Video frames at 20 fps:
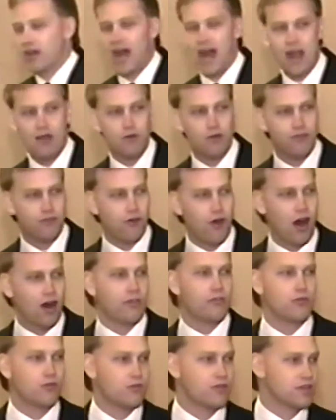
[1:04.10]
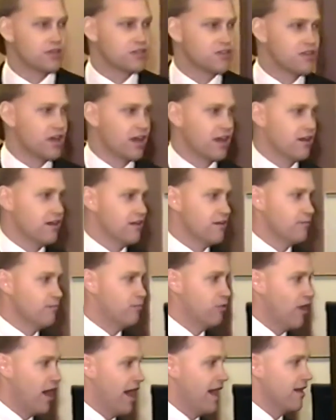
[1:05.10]
guy would fall through this thicket of
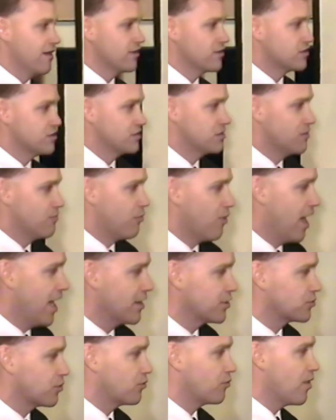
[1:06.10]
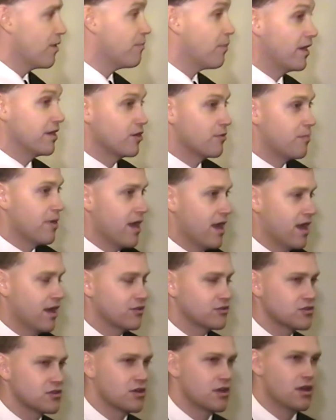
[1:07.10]
briars as the briars would rip on your
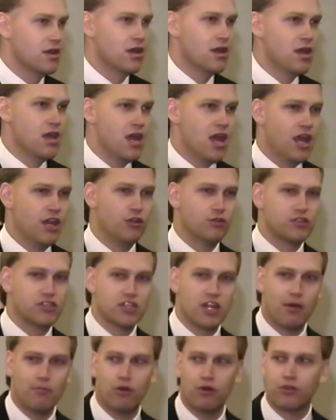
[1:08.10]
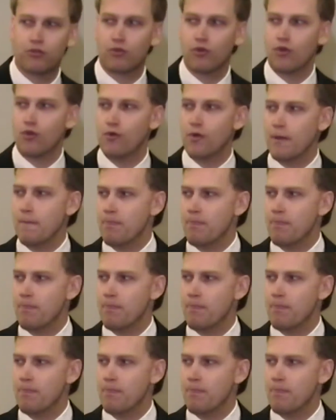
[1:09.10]
pants, and you would stumble through.